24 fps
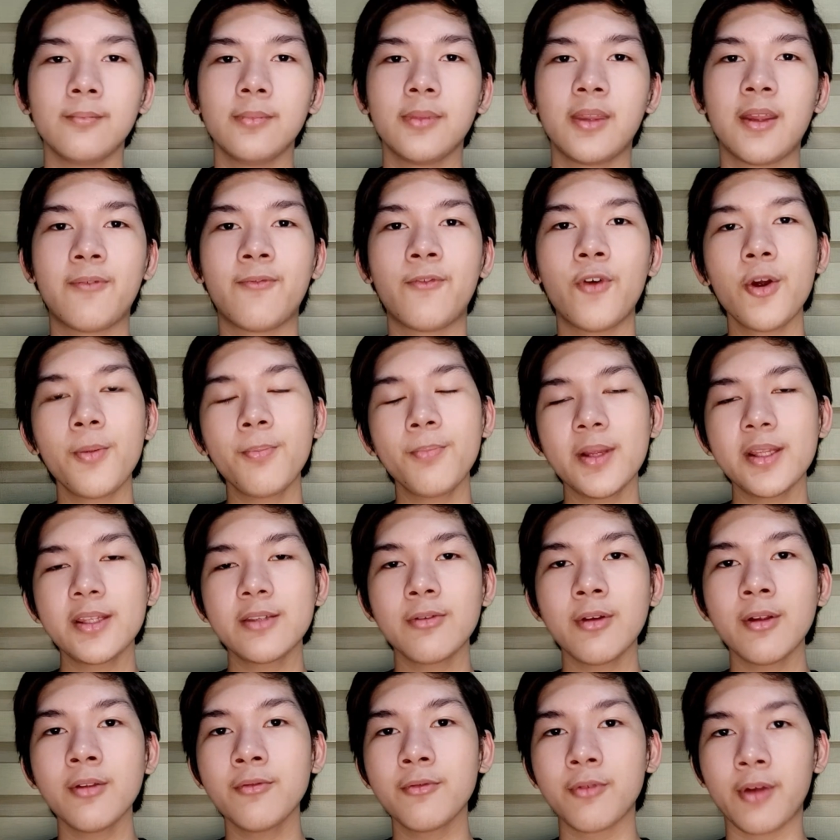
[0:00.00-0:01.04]
The 4 plus
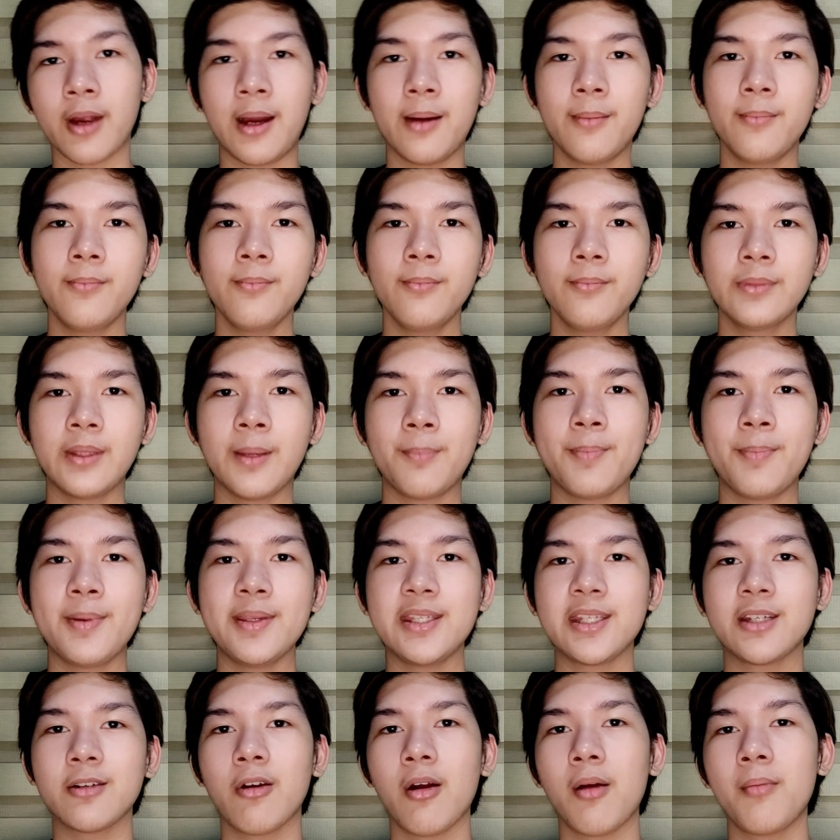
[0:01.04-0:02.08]
1 RAM, the
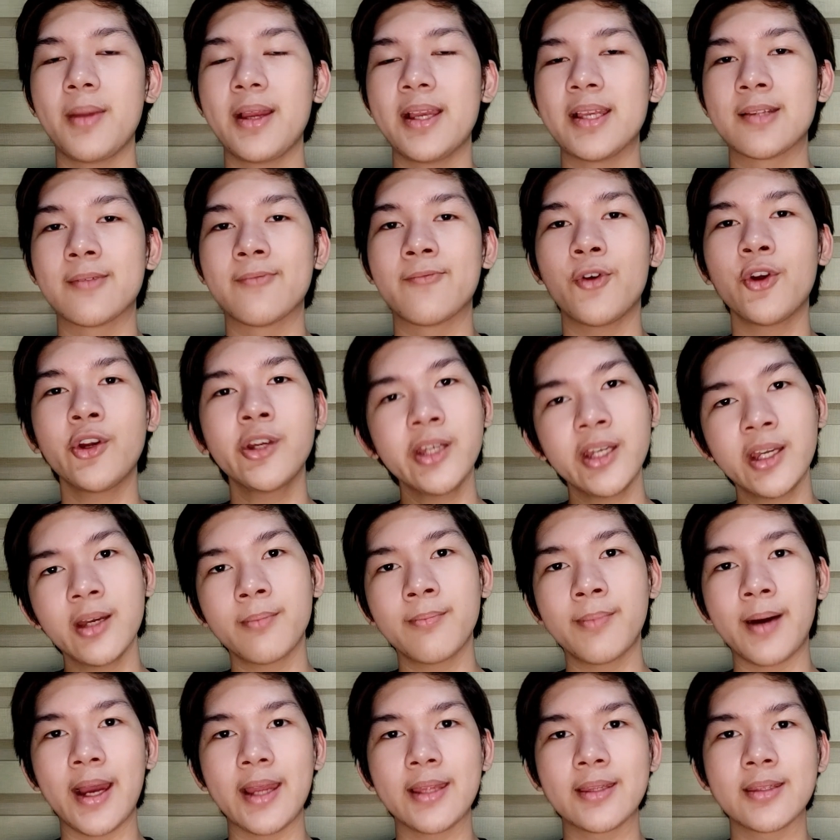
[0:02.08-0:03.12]
physical RAM is 4
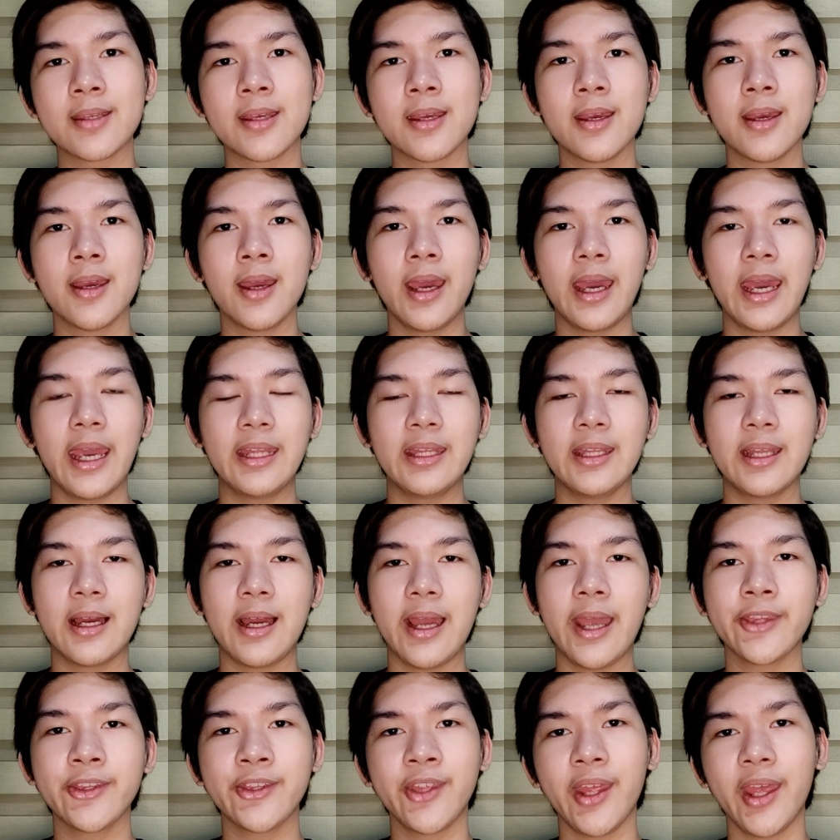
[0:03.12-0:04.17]
GB and the
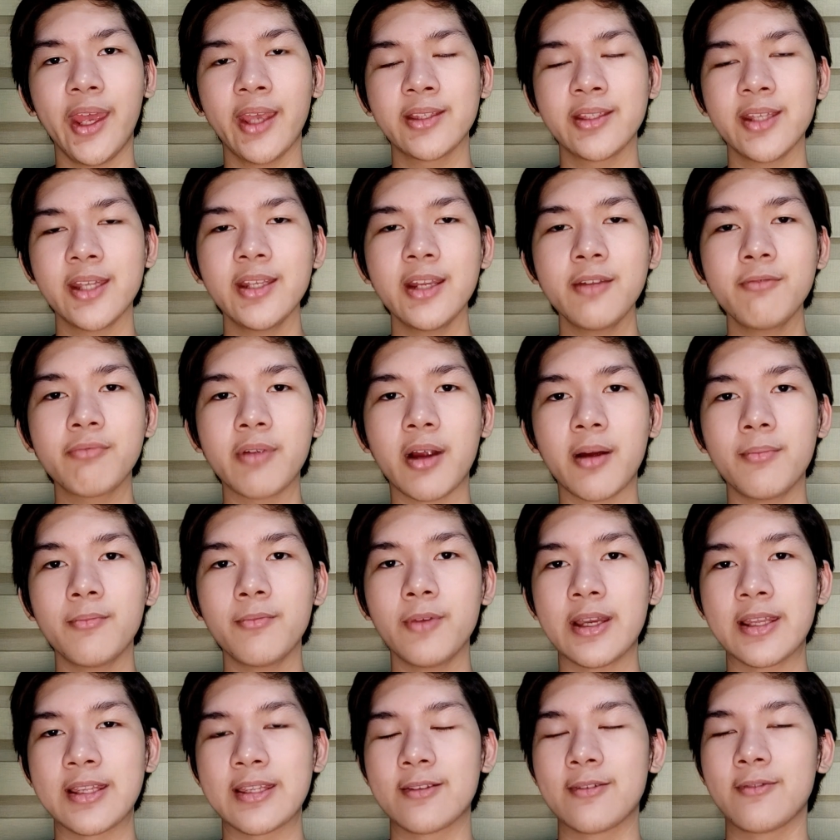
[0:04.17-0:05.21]
extended RAM
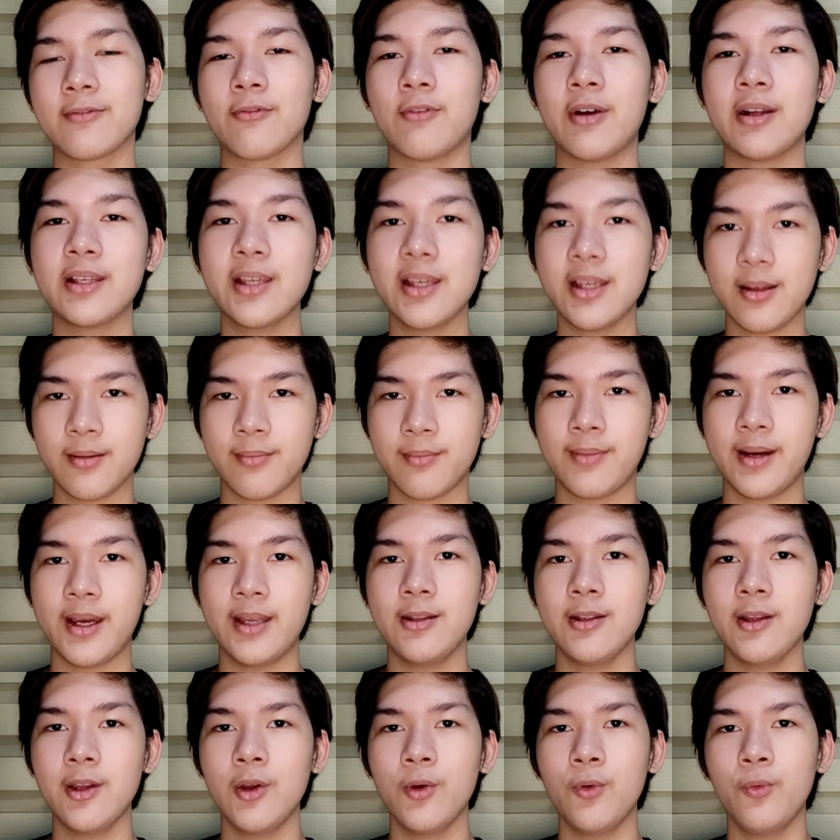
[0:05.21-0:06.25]
is 1 GB.